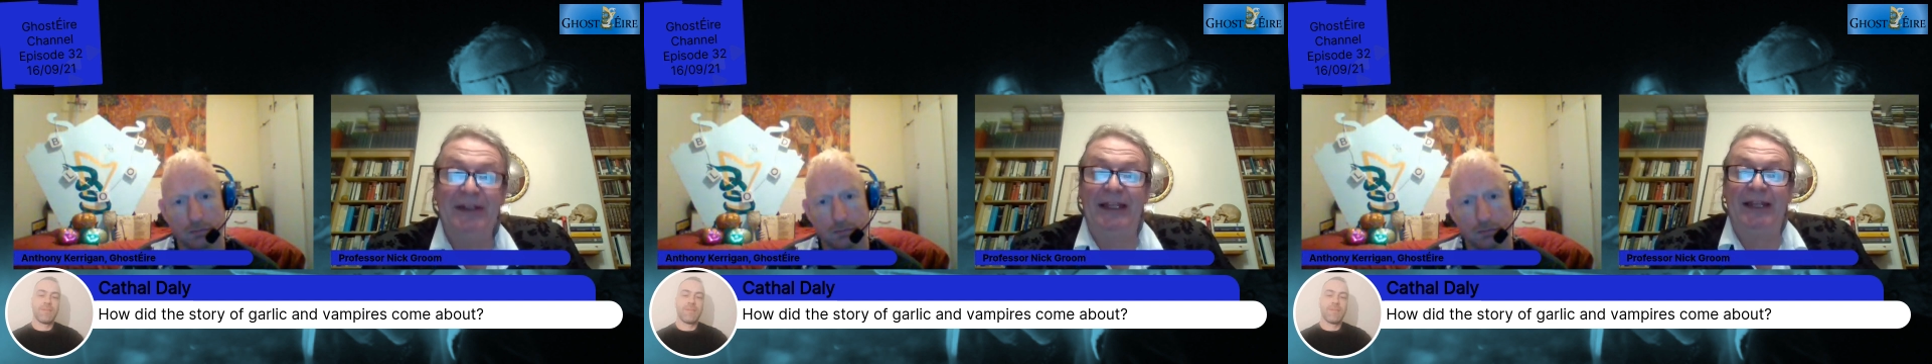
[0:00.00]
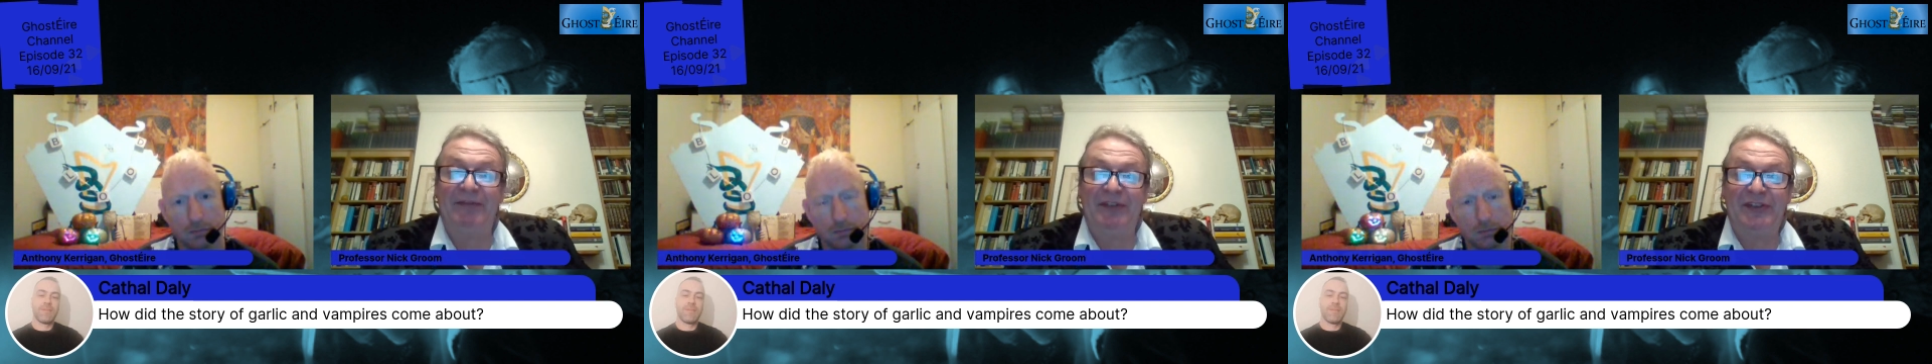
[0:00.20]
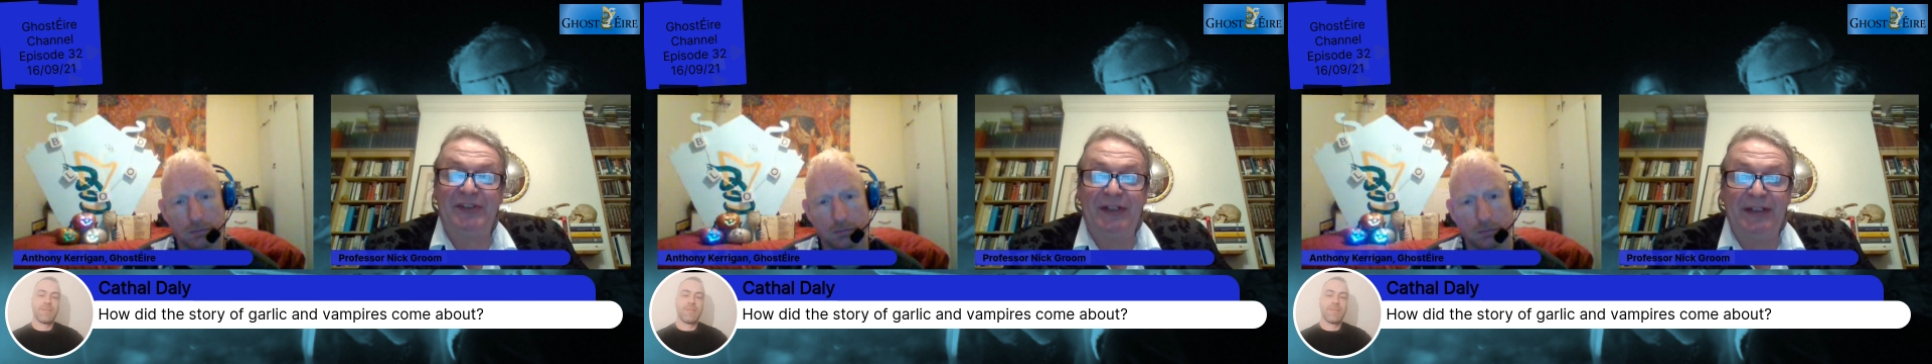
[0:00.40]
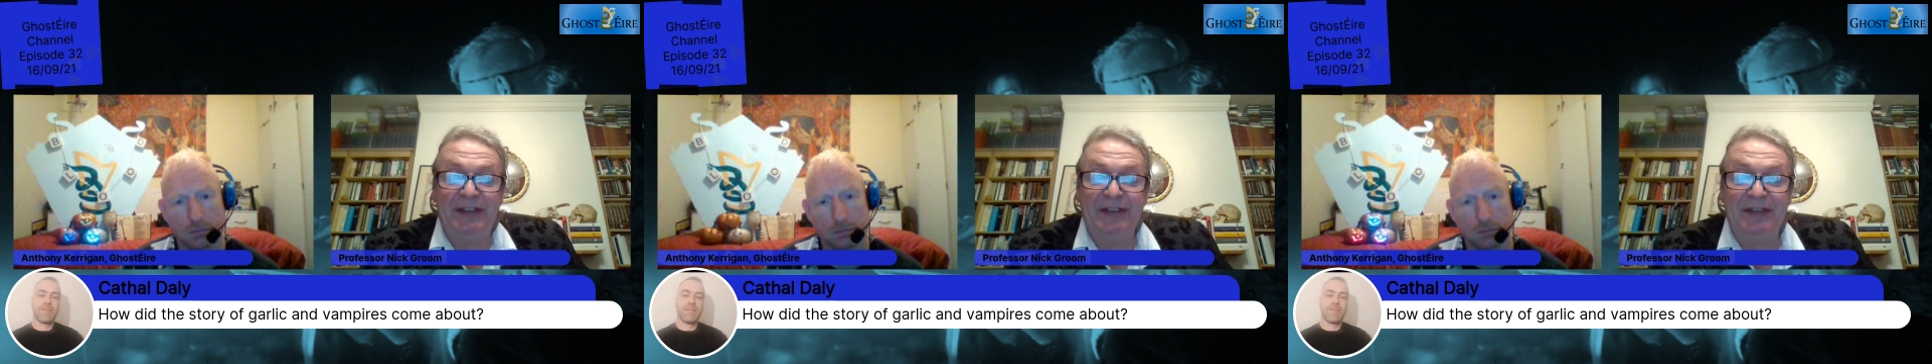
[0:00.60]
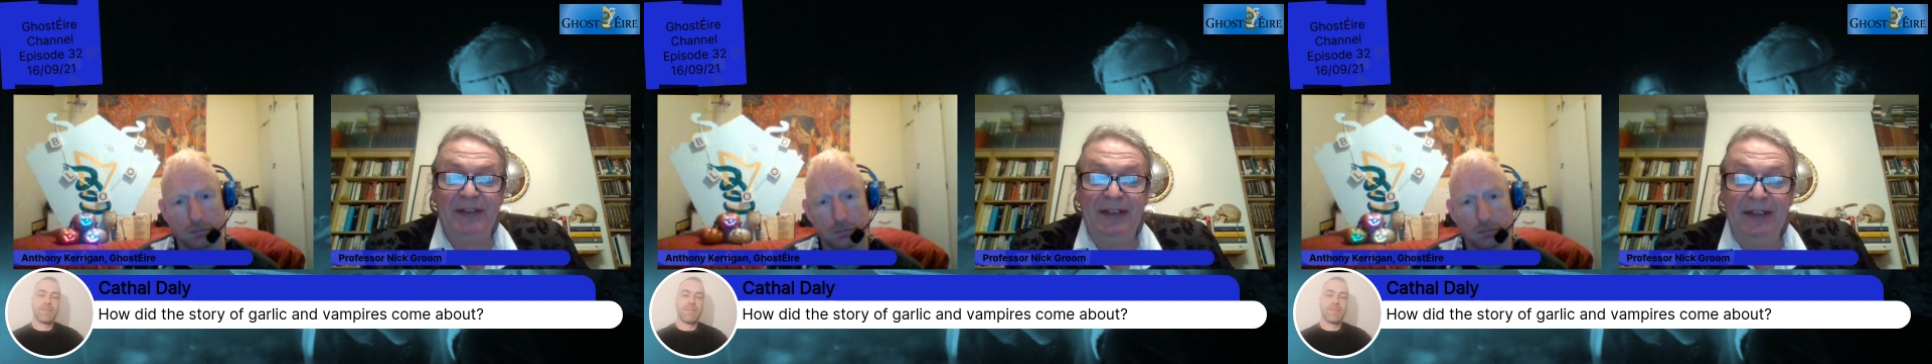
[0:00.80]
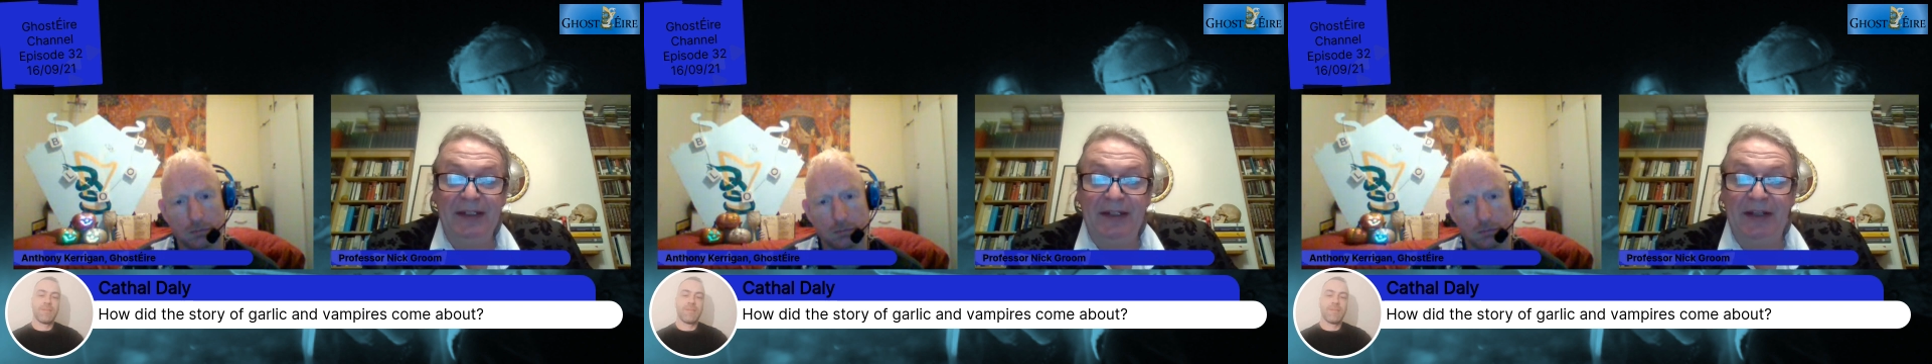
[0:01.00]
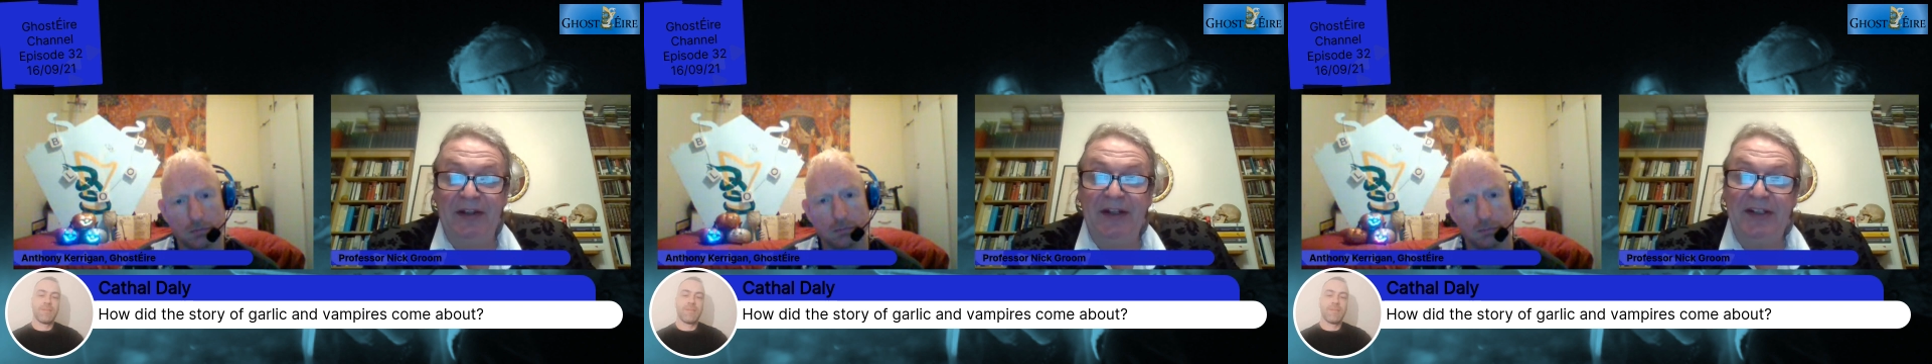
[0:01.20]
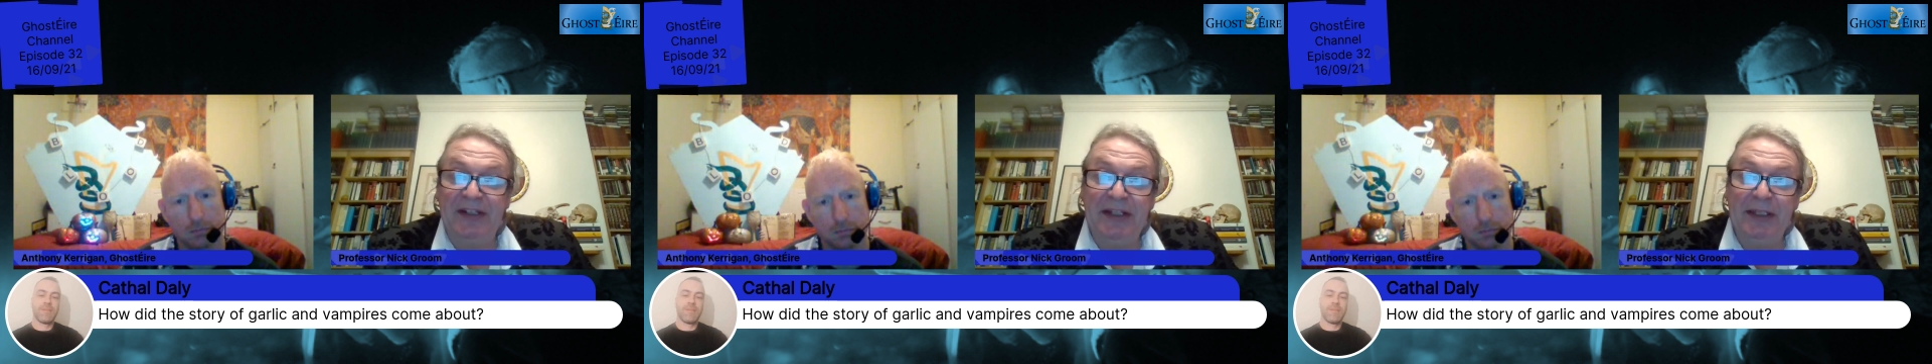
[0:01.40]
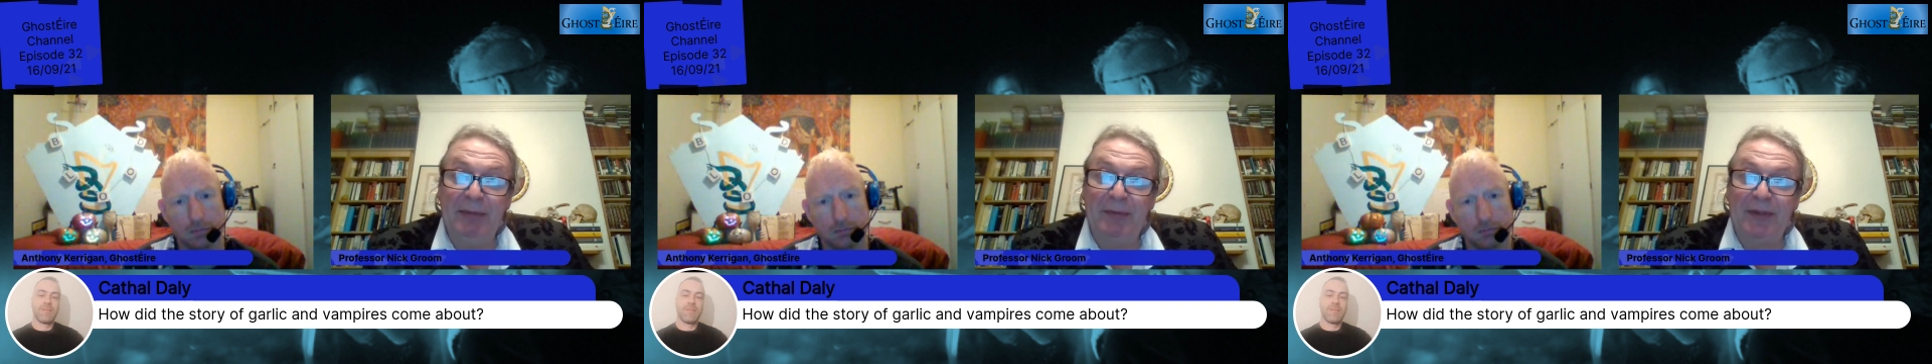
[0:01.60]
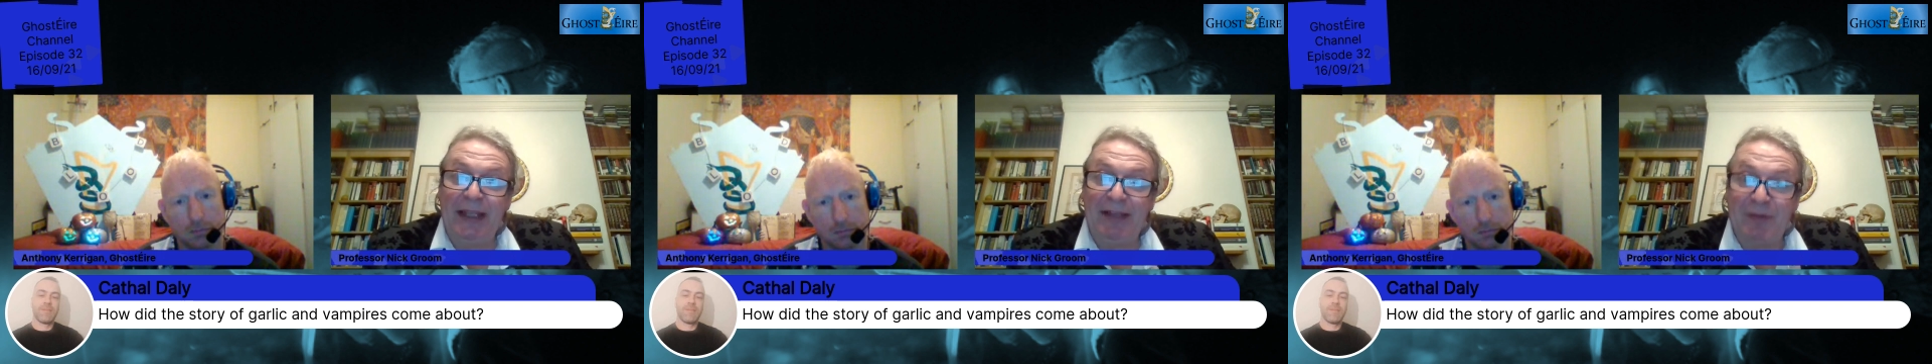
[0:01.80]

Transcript: have a stake, and ideally you want to